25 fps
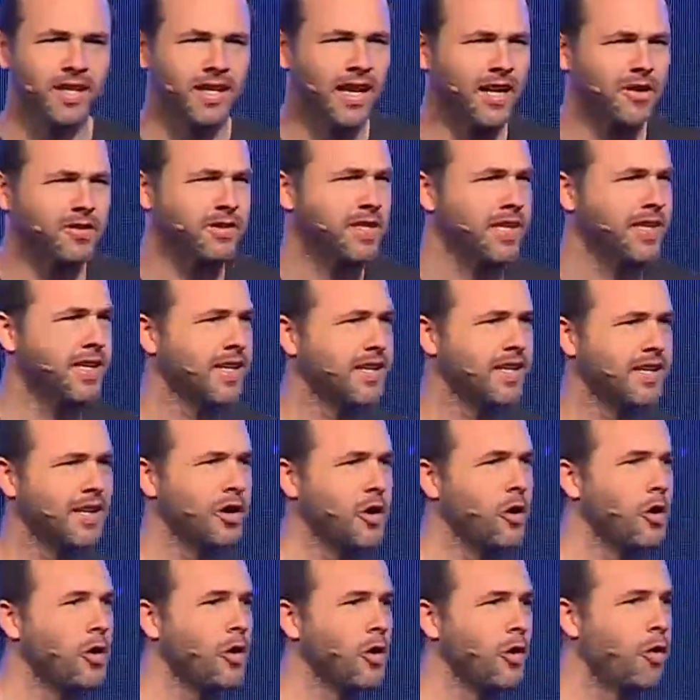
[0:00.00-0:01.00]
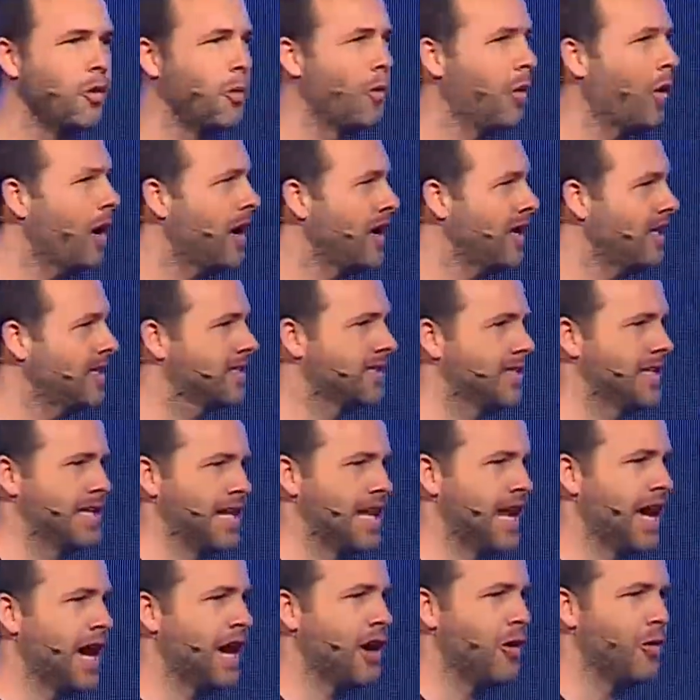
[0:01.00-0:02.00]
And I was thinking, why is it
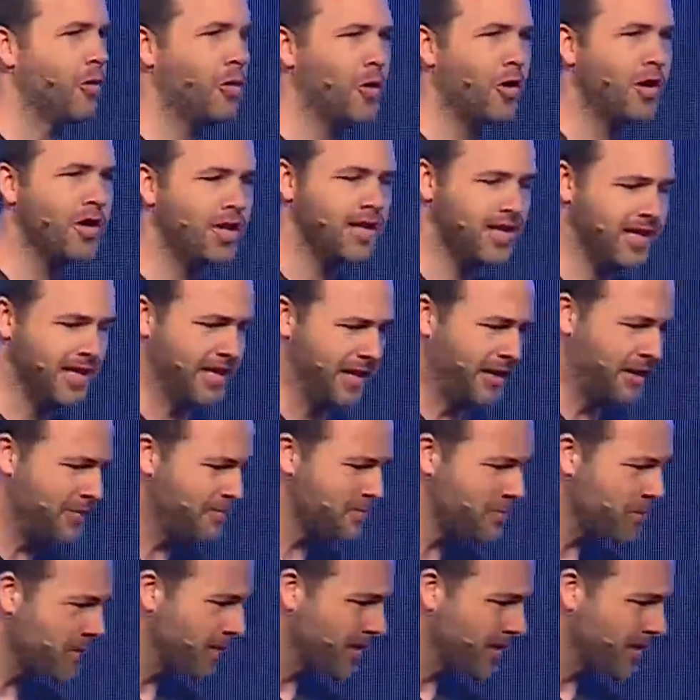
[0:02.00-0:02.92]
not working?